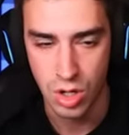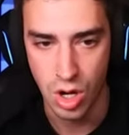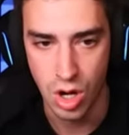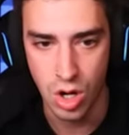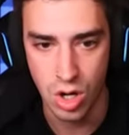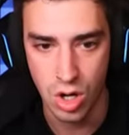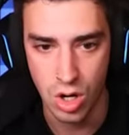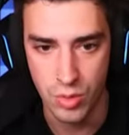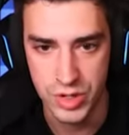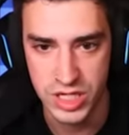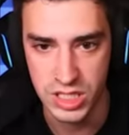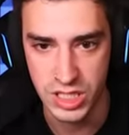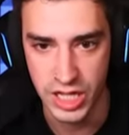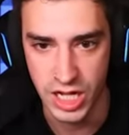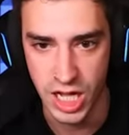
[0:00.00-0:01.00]
Oh, we
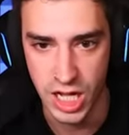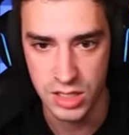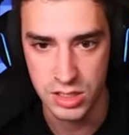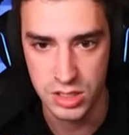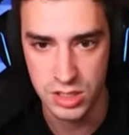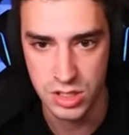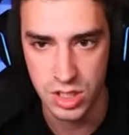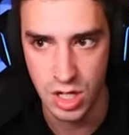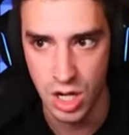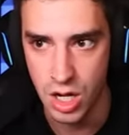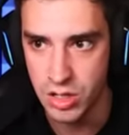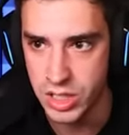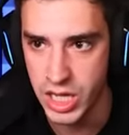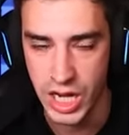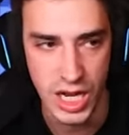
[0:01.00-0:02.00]
can like,
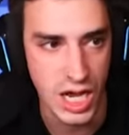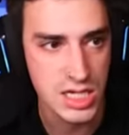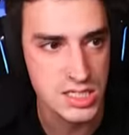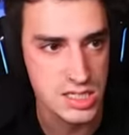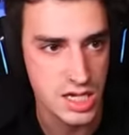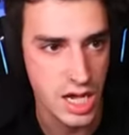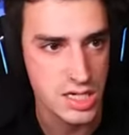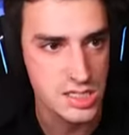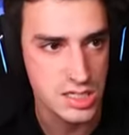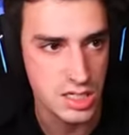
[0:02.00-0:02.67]
okay, I see.